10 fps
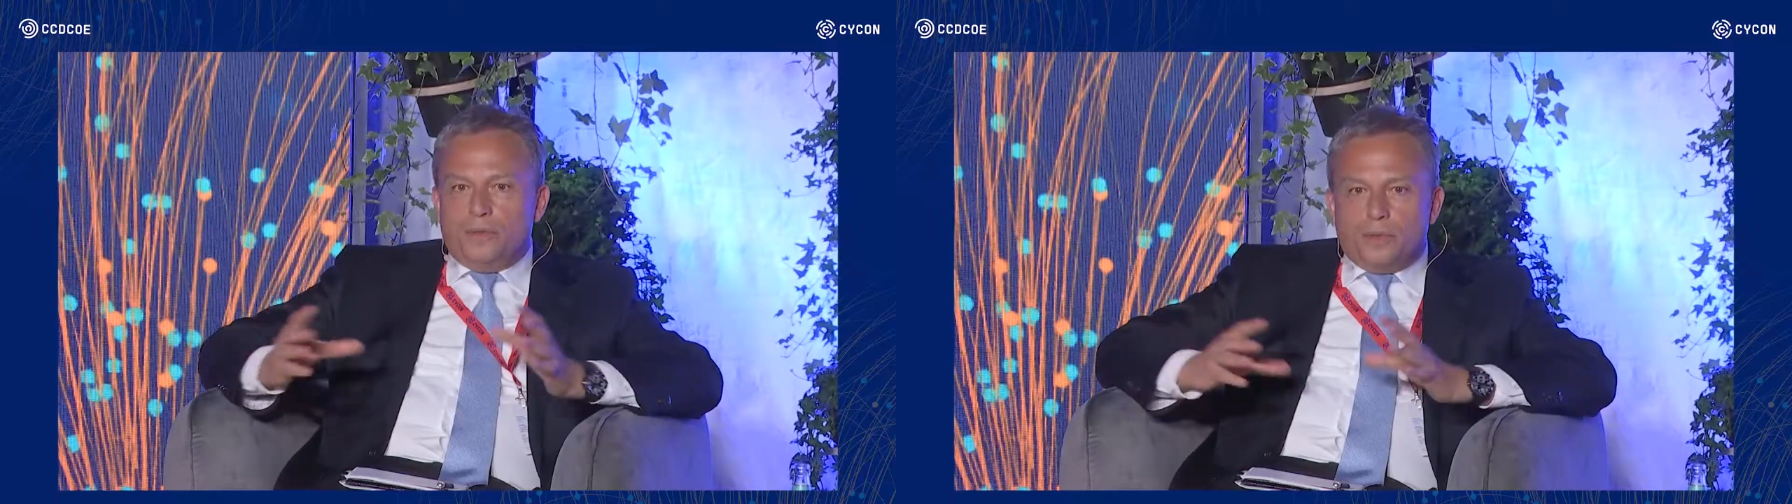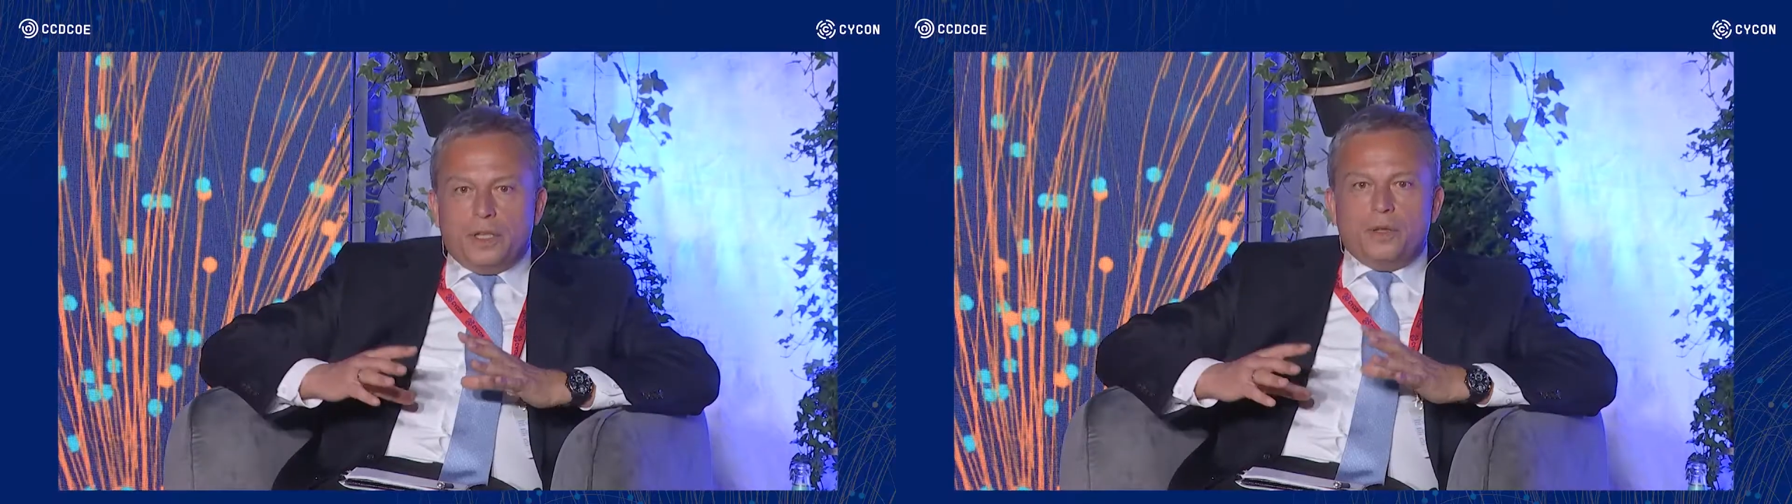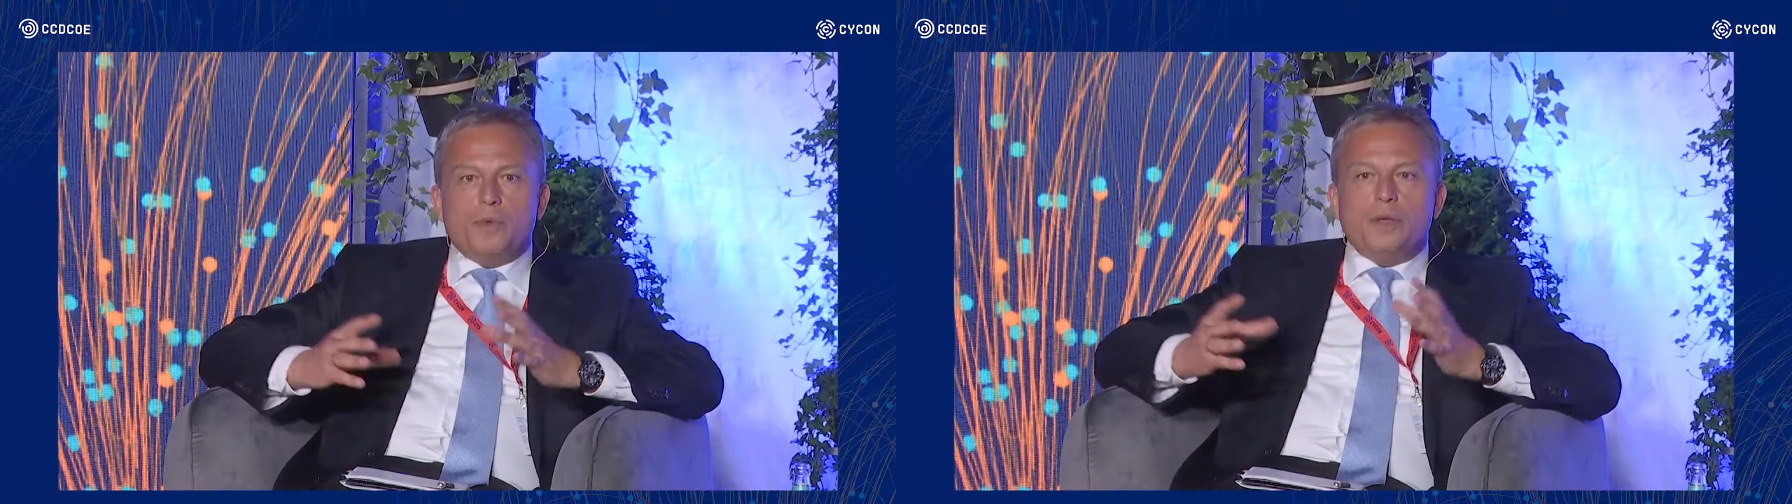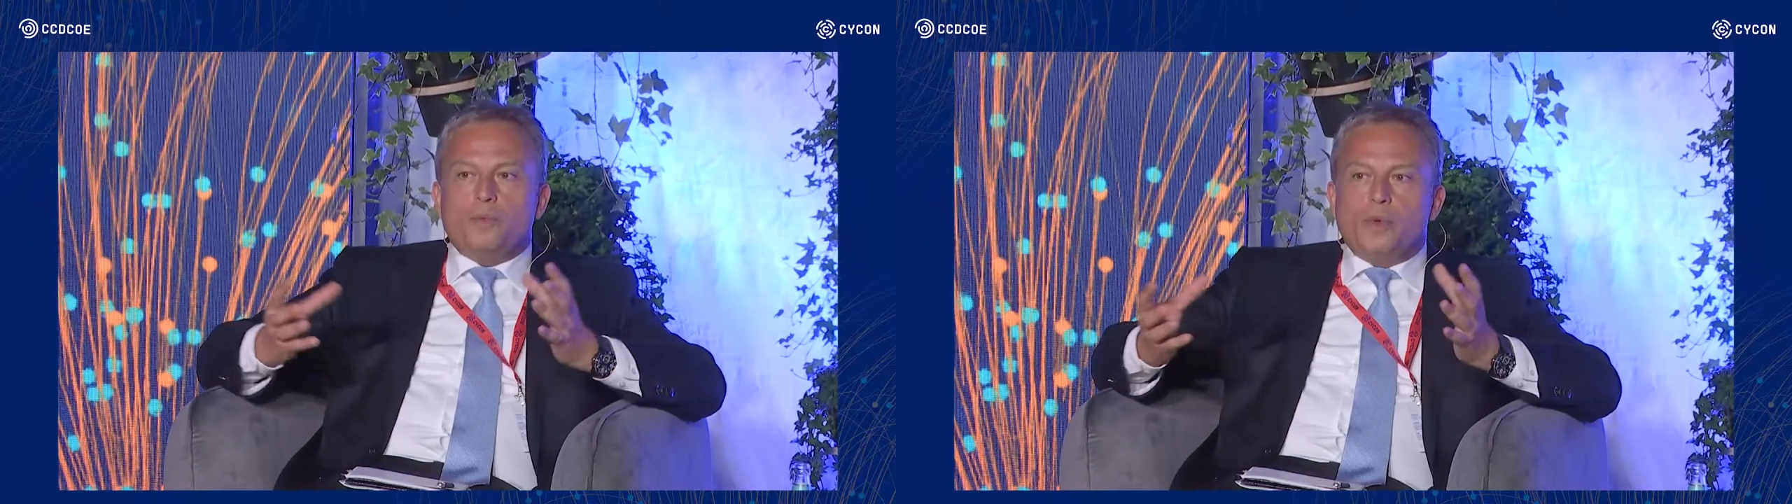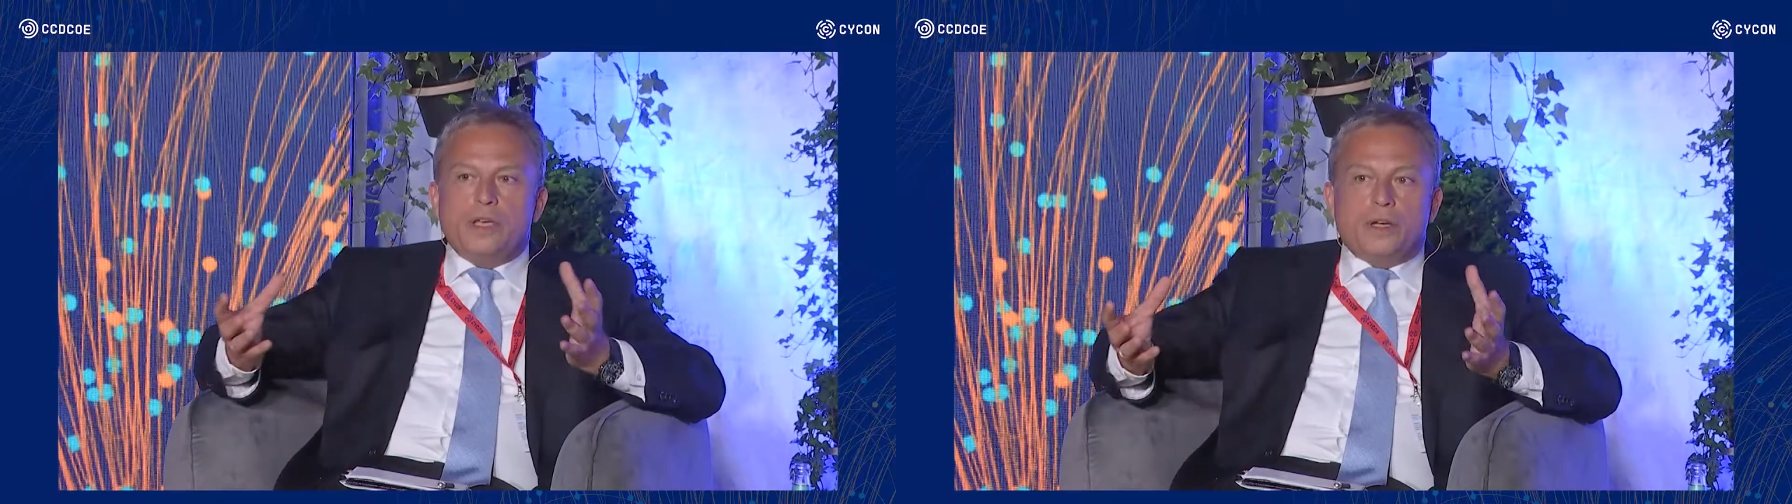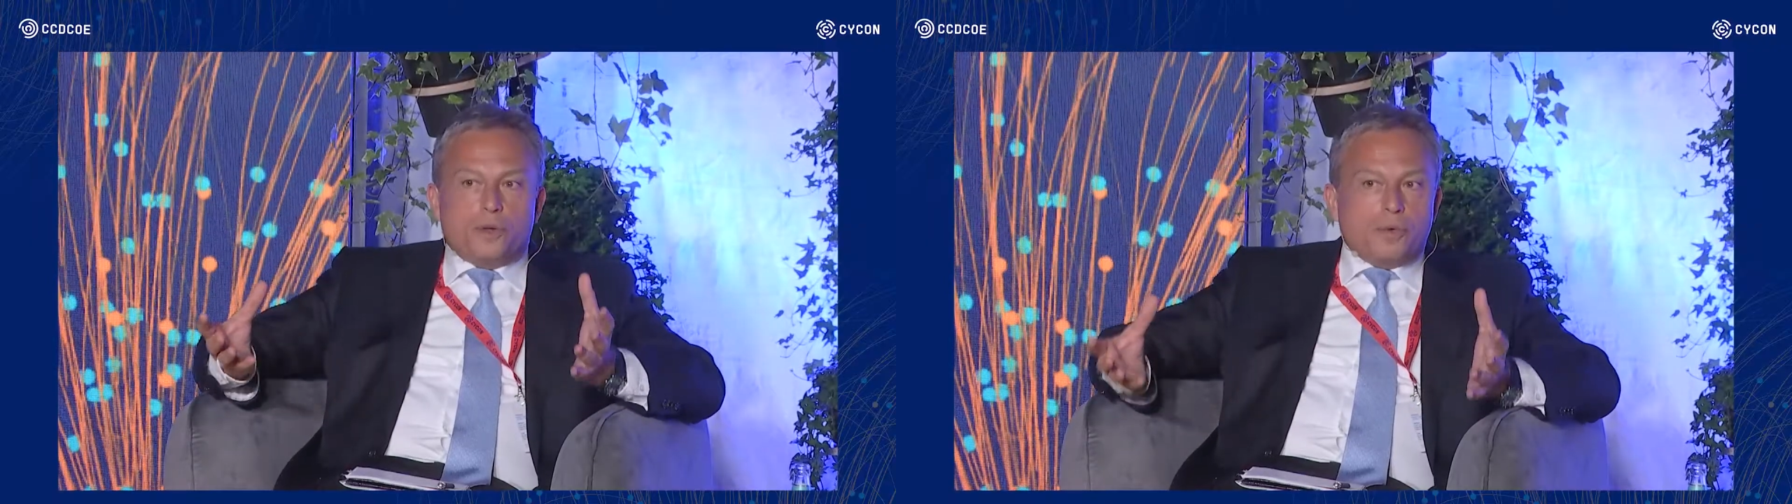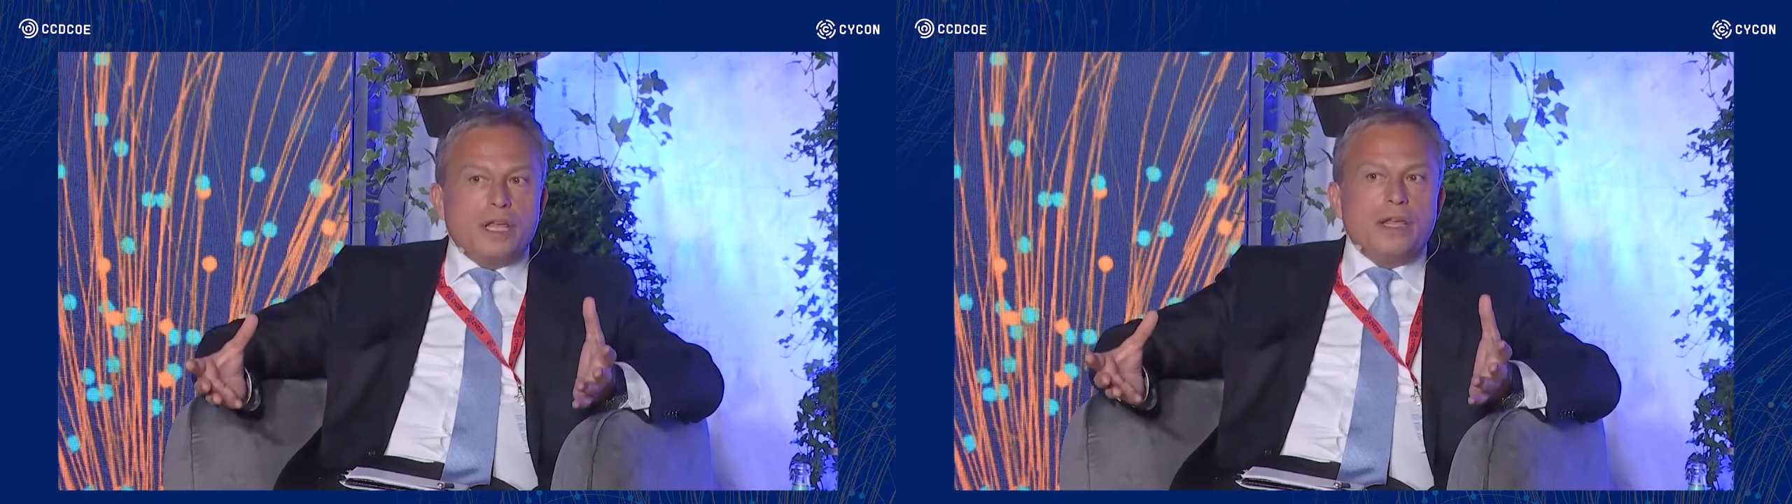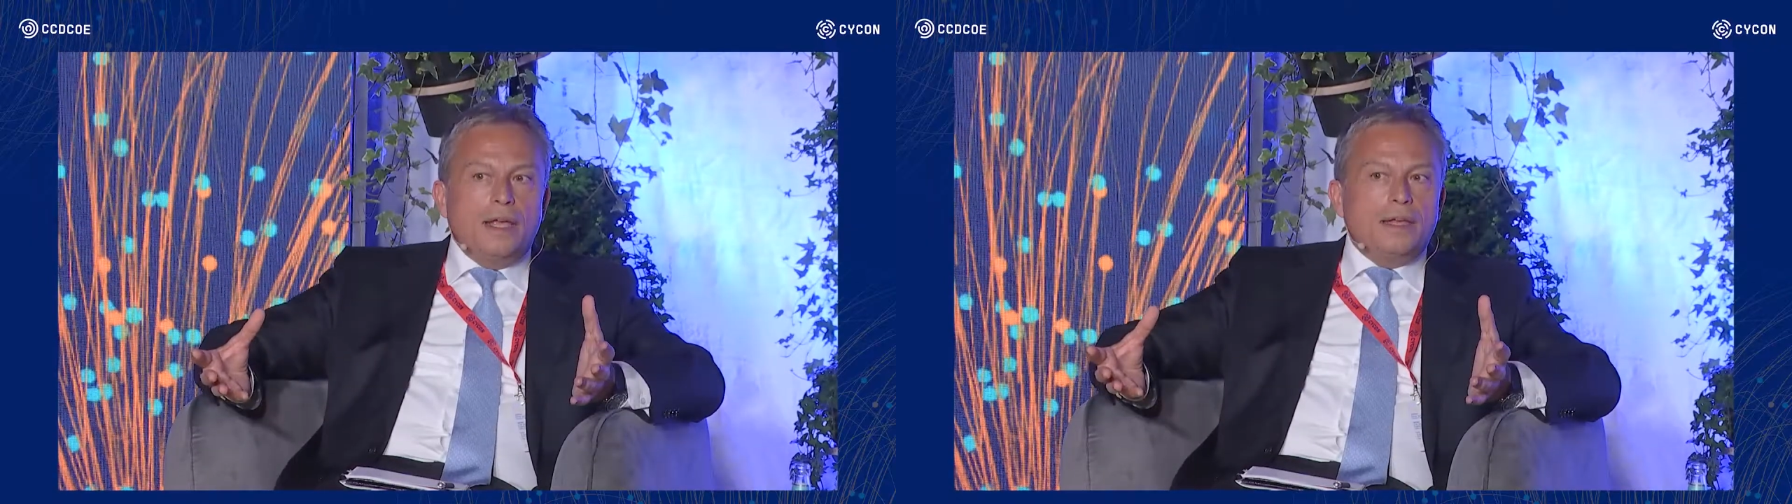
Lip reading: really we agree,